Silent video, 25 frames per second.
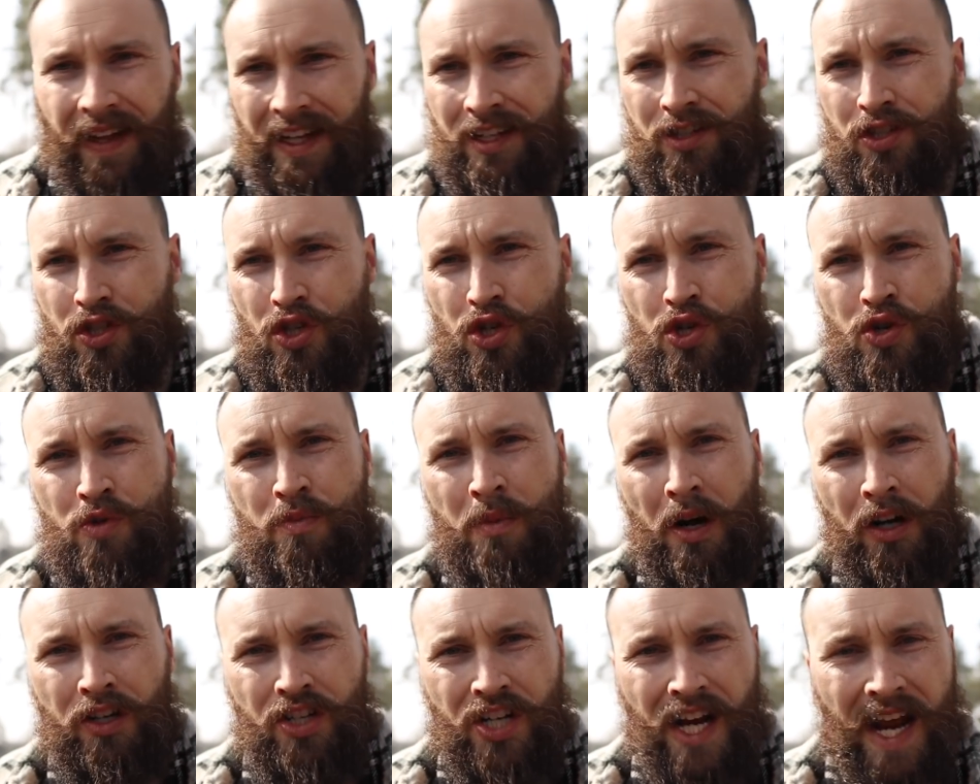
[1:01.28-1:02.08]
that's too
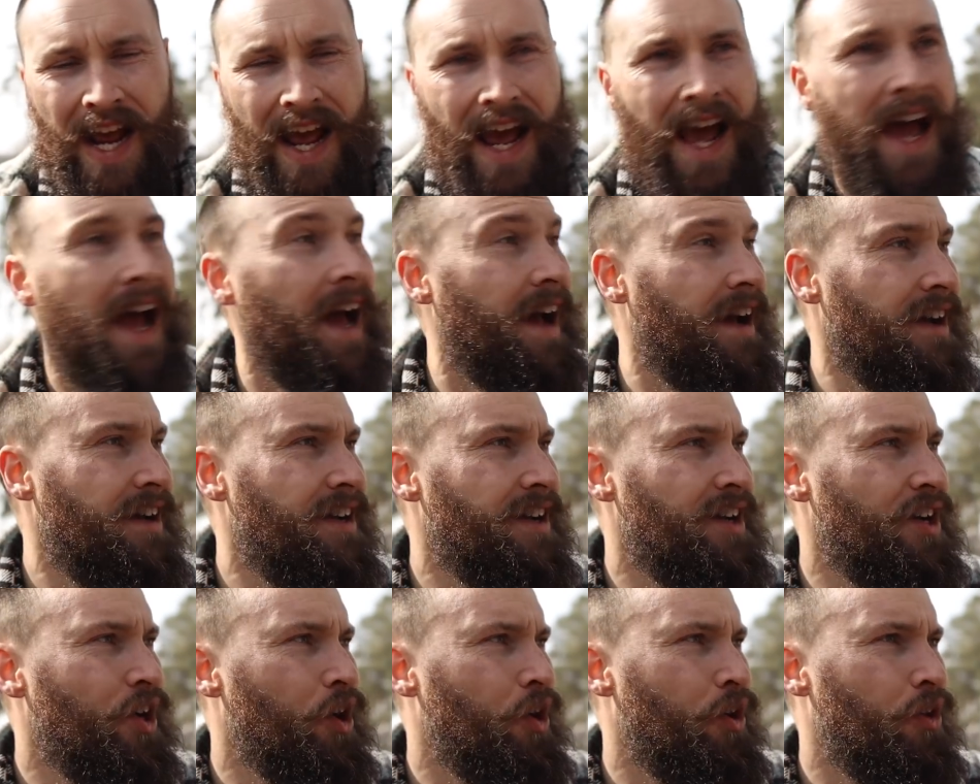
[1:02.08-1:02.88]
much hair
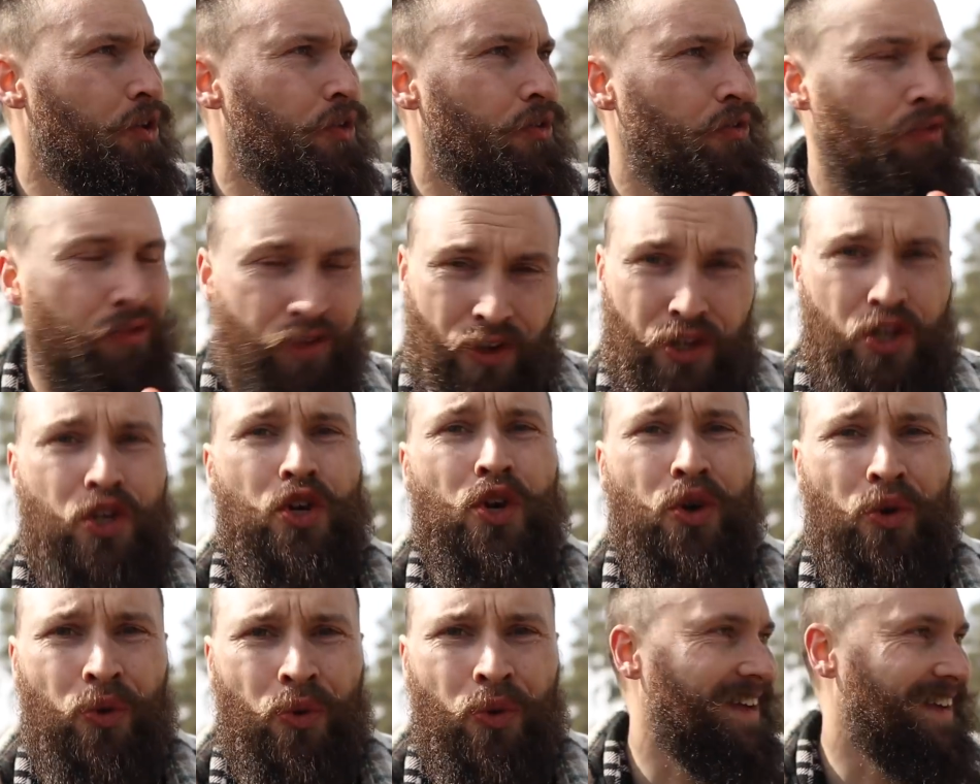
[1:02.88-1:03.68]
for
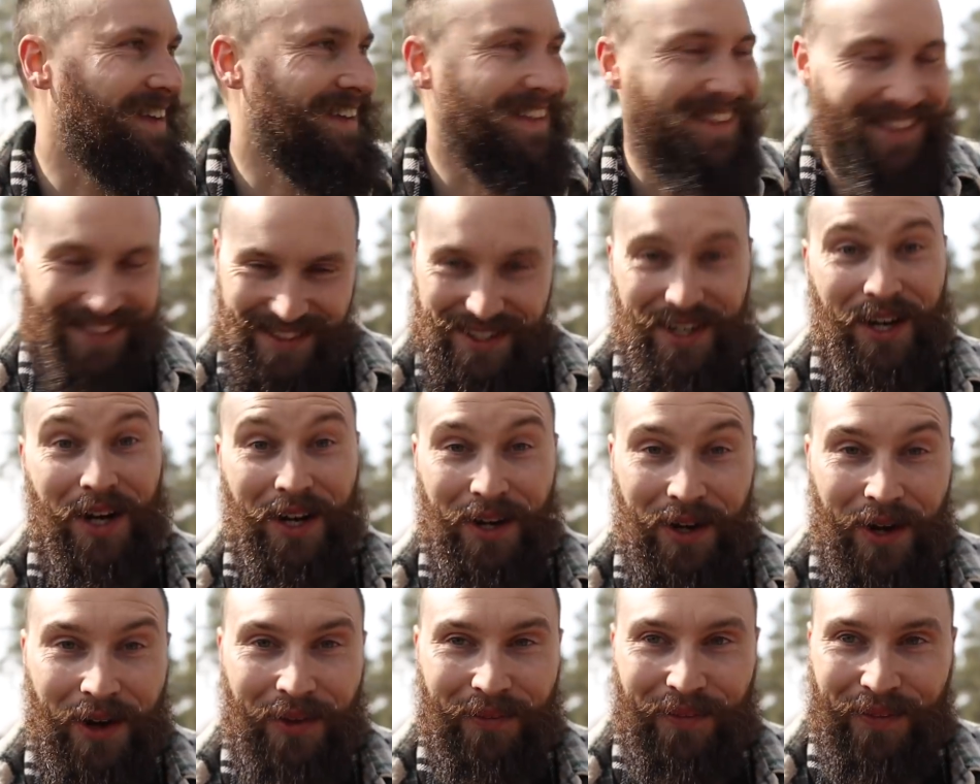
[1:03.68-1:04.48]
you. It's
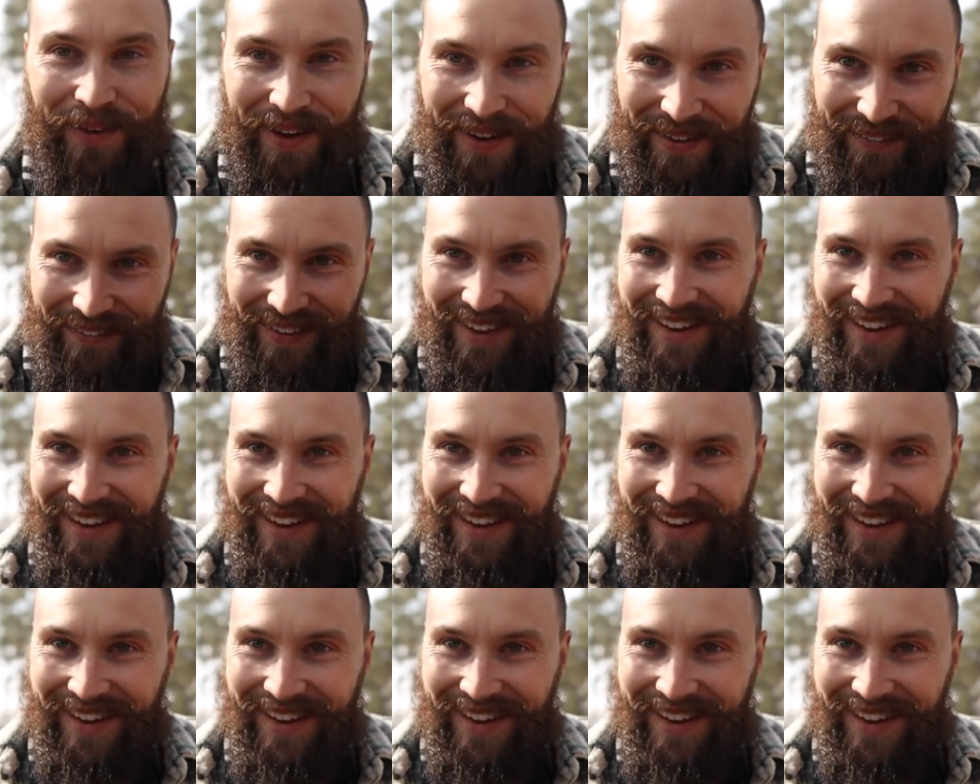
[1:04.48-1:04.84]
kind of ironic,